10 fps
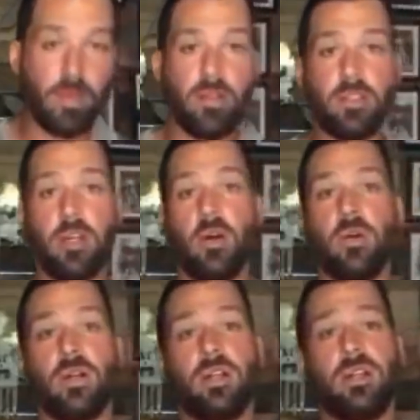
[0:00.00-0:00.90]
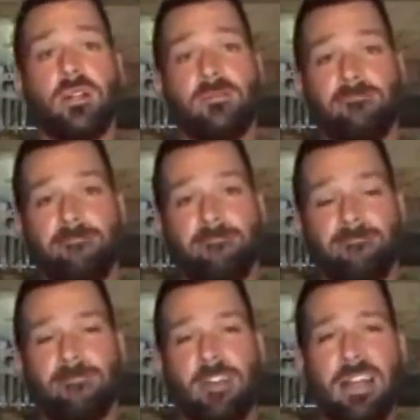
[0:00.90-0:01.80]
So
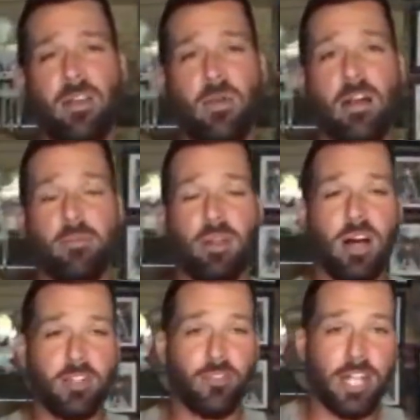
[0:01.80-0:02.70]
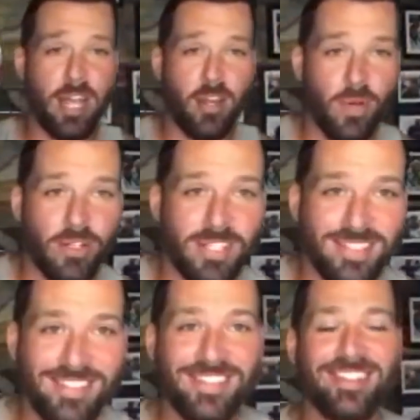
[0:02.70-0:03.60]
get a round of applause for Daniel Wilson.
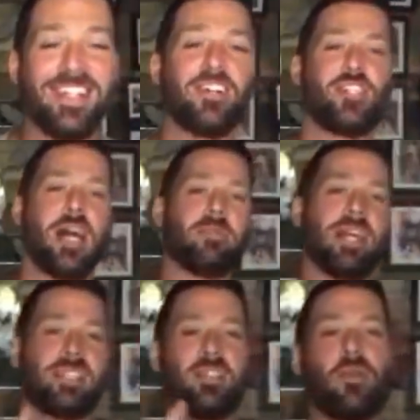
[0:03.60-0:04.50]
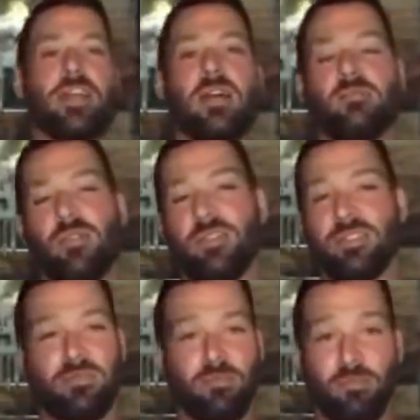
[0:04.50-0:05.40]
Good job guessing the right
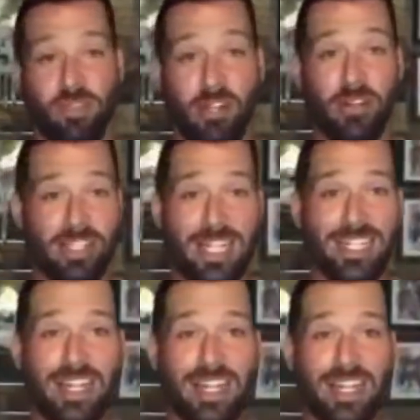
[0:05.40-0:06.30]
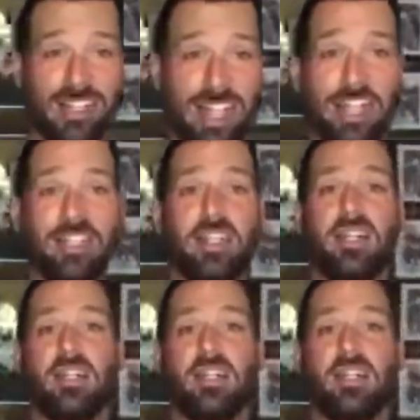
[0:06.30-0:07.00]
number. It's literally the second guess of the day.